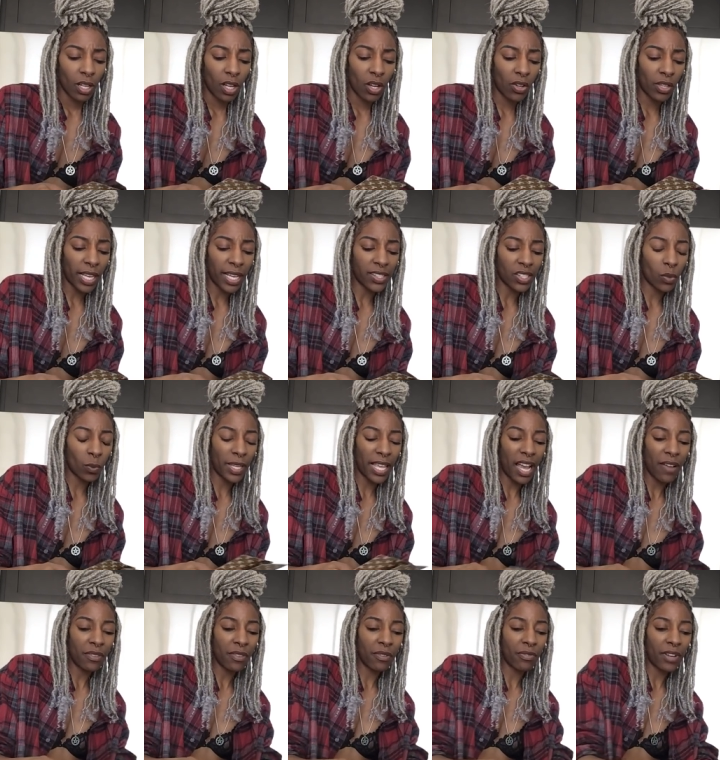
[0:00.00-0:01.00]
Okay, so we
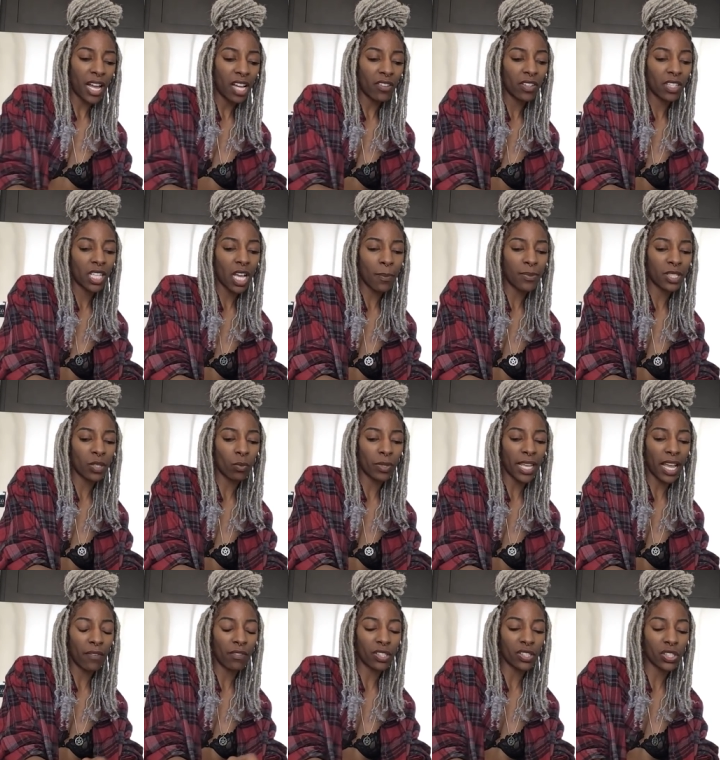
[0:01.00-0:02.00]
have the Five of Cups and we
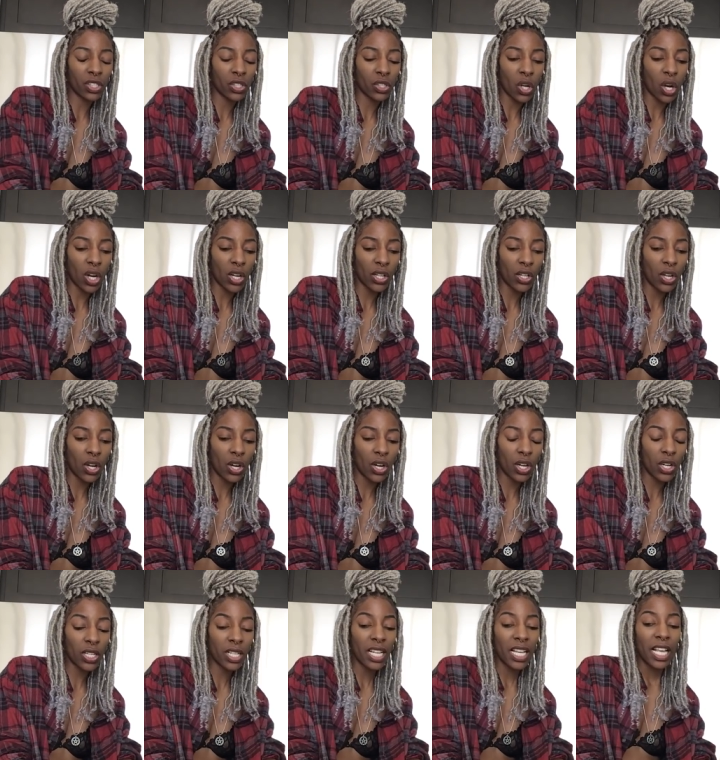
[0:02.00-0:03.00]
have the Star
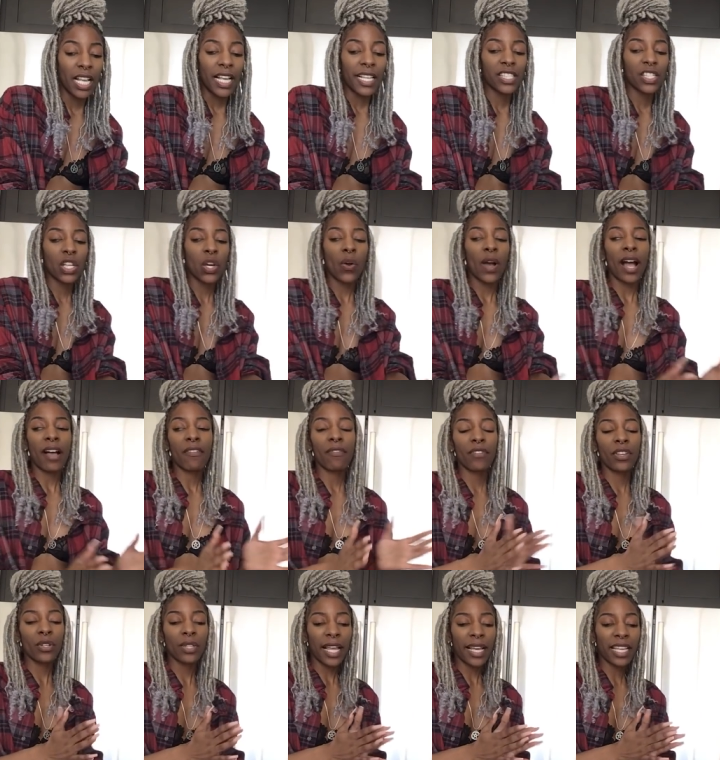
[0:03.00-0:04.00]
card. So I
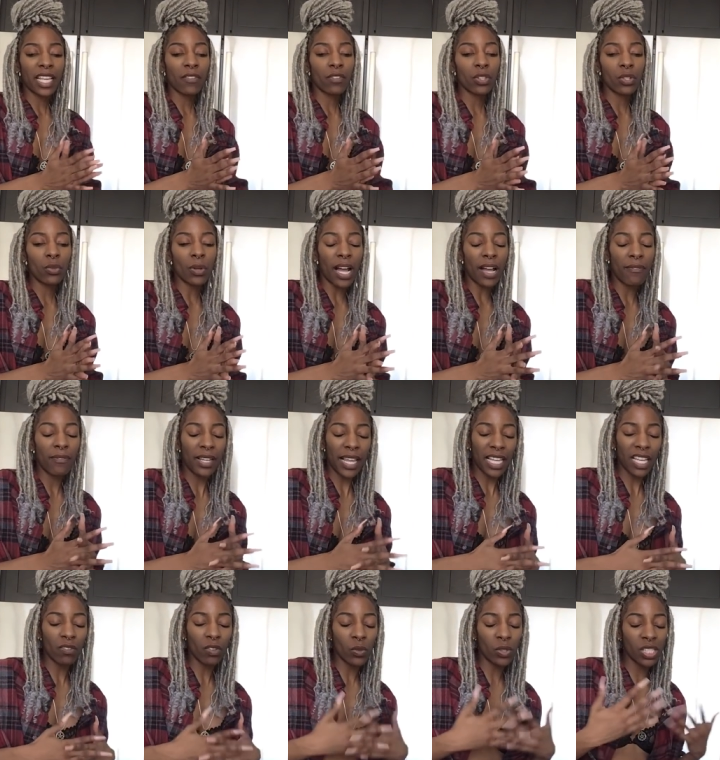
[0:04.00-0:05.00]
feel like if you, I feel like
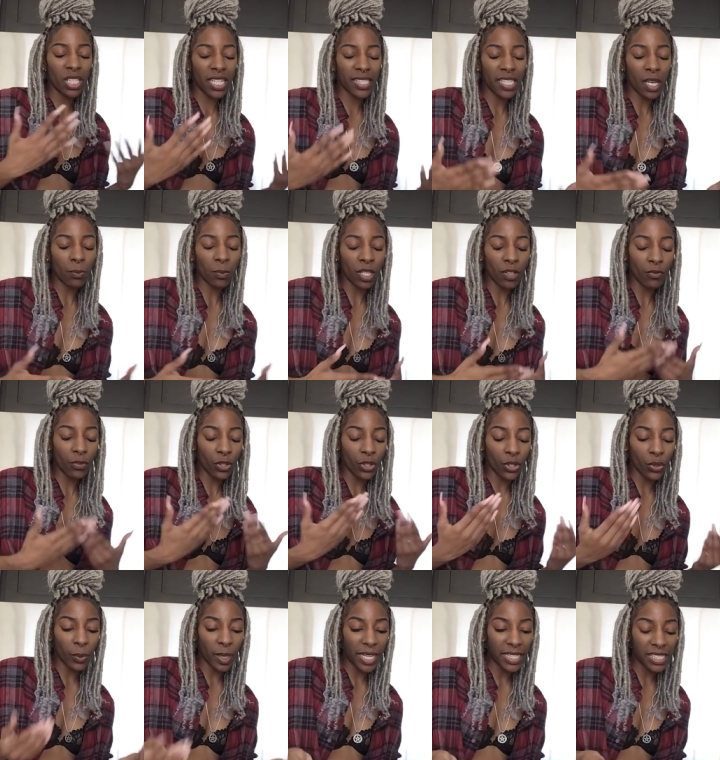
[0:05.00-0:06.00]
if you took something for
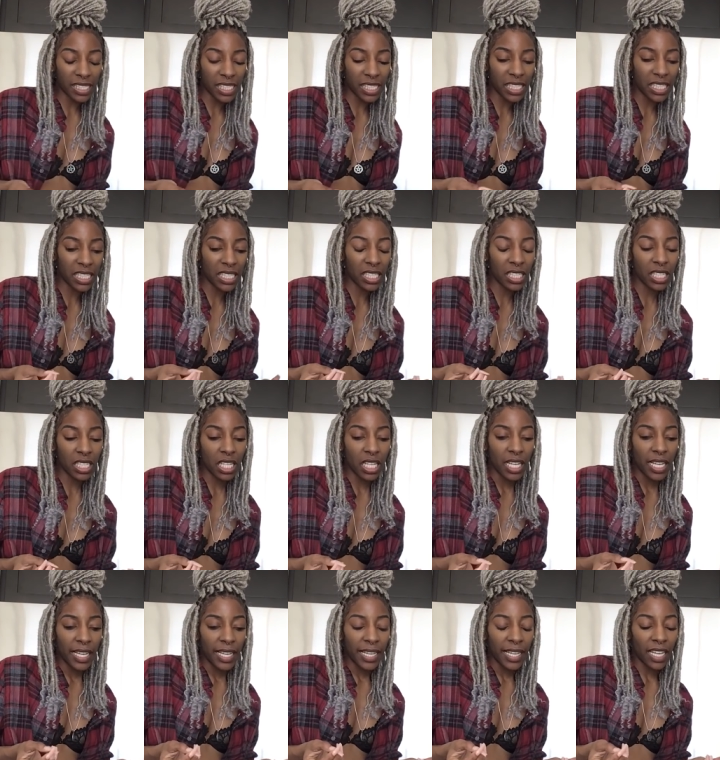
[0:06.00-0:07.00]
granted,
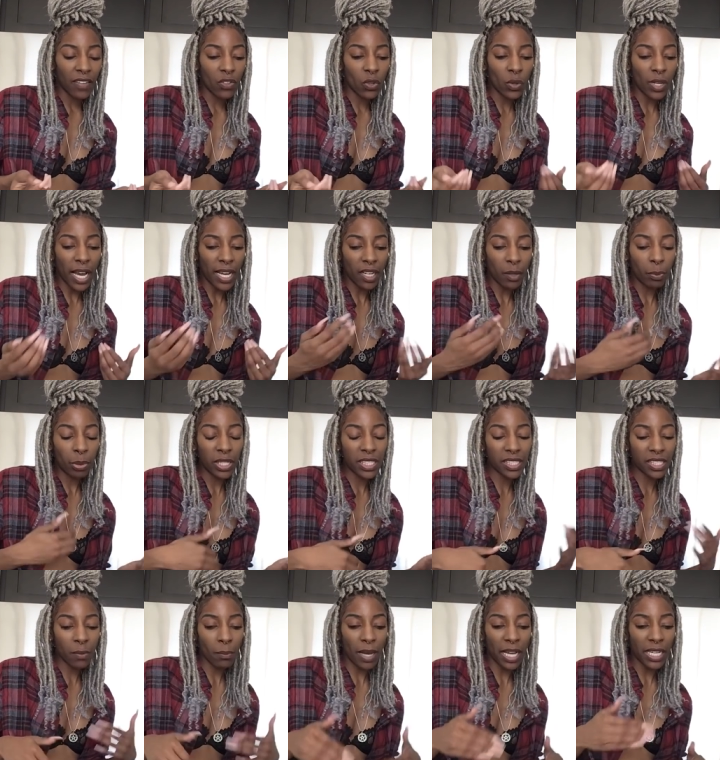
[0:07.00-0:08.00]
if you kind of put
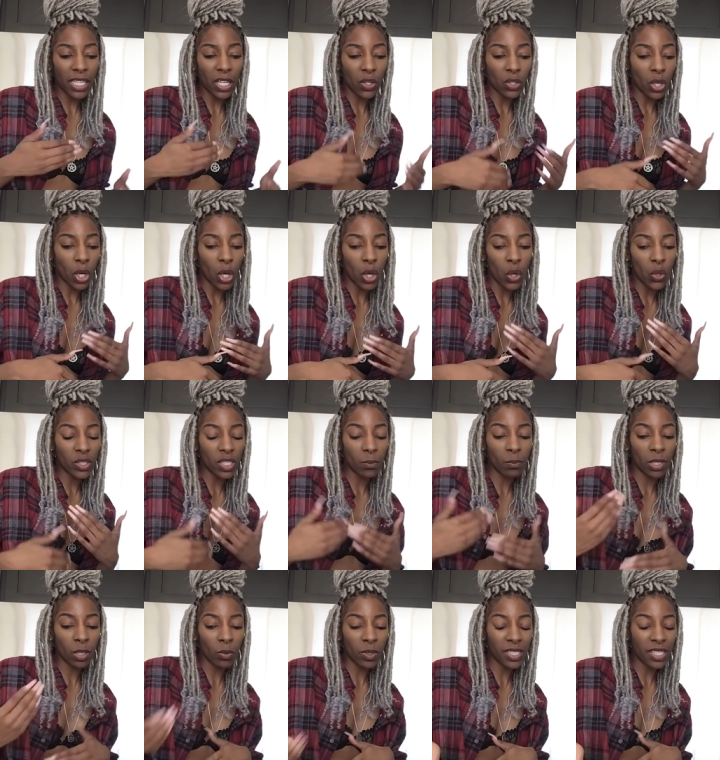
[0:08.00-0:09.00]
somebody on hold to
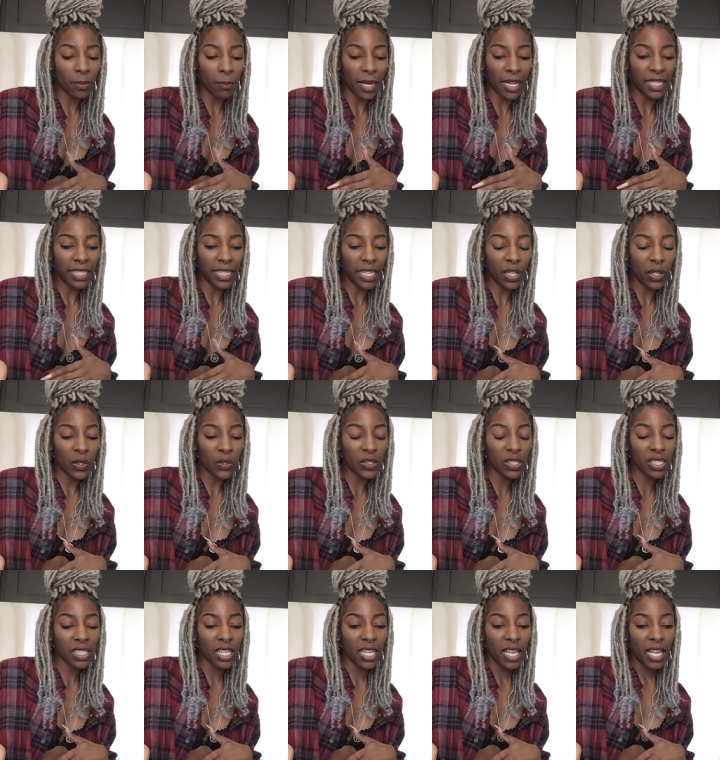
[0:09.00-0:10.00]
be with somebody
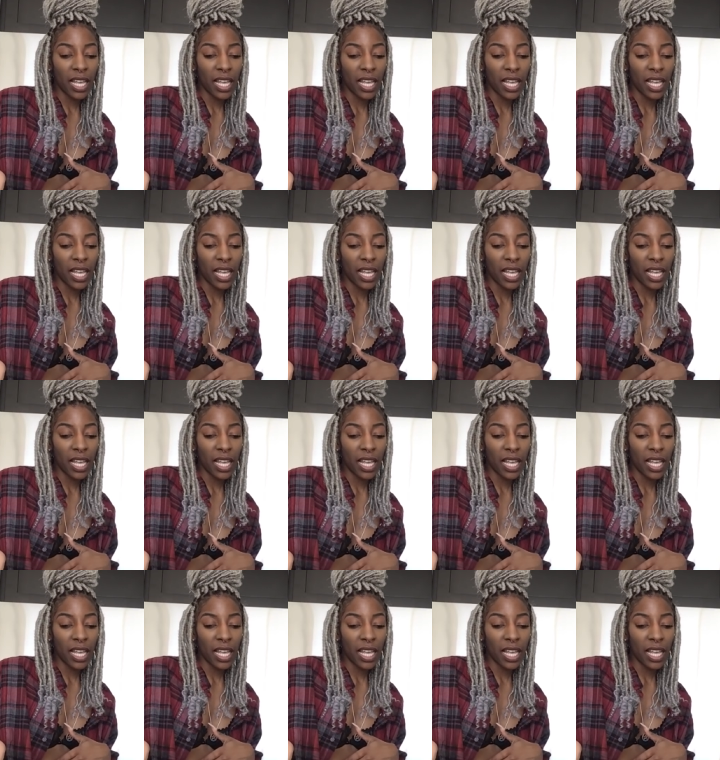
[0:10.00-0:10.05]
else,